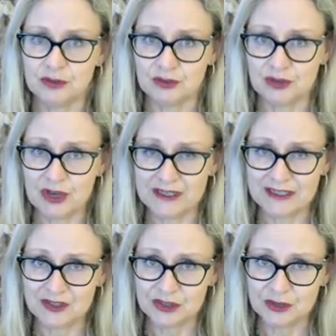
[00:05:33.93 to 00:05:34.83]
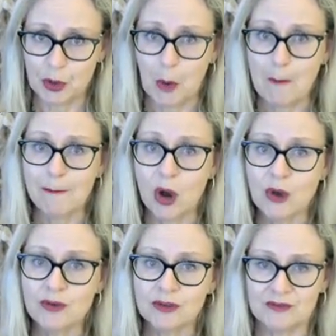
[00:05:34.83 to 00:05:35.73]
your client needs to know
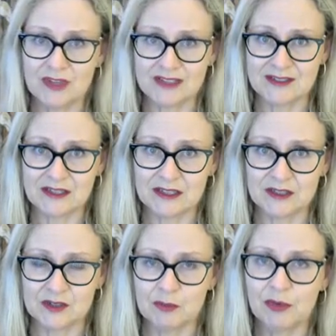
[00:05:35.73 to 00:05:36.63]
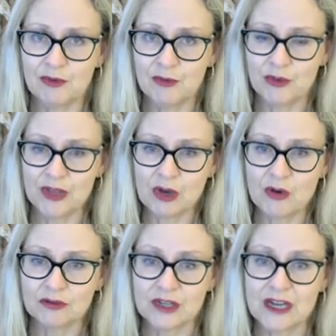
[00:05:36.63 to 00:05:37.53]
both of these things before their
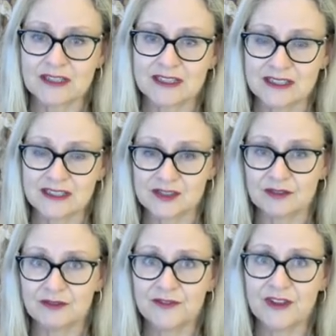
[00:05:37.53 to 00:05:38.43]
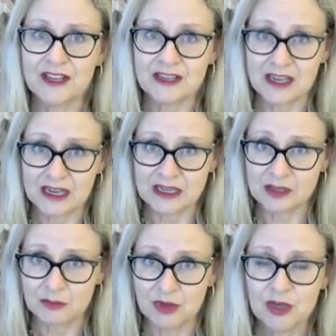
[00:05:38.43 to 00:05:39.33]
conduct is fair
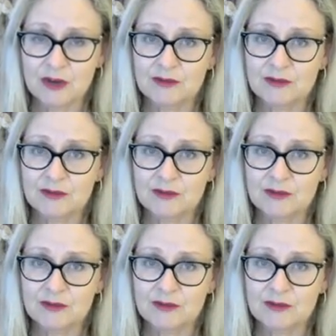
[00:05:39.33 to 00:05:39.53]
game